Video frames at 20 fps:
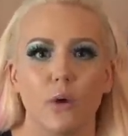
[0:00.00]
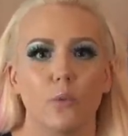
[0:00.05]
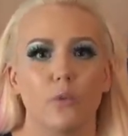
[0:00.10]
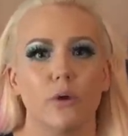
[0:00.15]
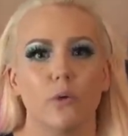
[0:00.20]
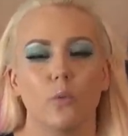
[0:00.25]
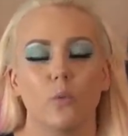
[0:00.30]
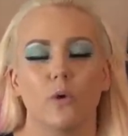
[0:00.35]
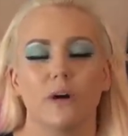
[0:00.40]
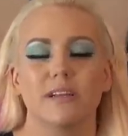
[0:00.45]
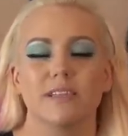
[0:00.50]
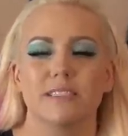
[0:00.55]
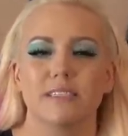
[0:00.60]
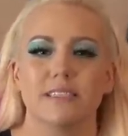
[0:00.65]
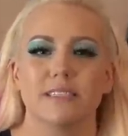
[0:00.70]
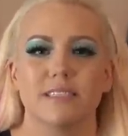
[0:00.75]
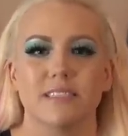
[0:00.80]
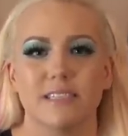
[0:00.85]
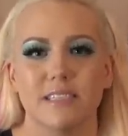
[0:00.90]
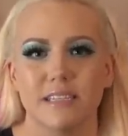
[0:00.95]
We want
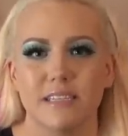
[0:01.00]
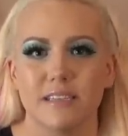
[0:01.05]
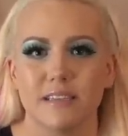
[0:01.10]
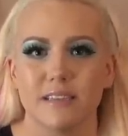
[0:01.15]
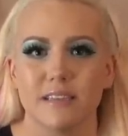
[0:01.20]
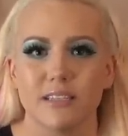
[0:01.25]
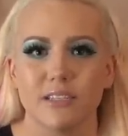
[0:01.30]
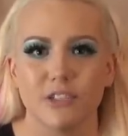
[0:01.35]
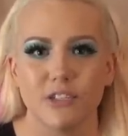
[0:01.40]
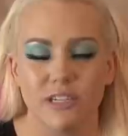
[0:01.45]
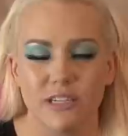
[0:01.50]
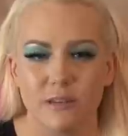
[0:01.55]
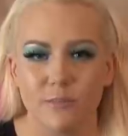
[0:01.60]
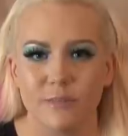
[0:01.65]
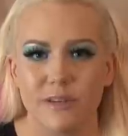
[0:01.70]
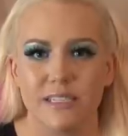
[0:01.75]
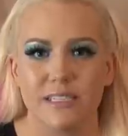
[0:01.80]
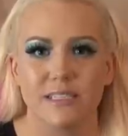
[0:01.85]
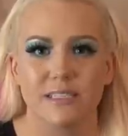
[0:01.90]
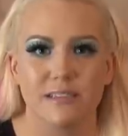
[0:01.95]
to see
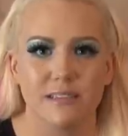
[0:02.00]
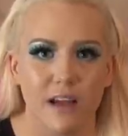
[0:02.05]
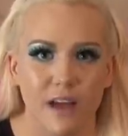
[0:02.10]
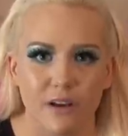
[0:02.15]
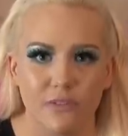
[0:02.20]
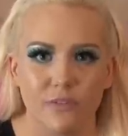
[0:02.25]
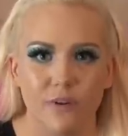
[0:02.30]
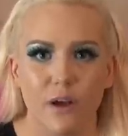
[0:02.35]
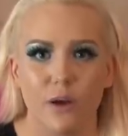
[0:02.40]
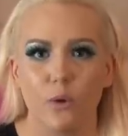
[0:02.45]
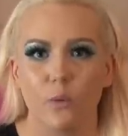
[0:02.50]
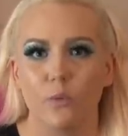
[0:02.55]
legitimate stuff.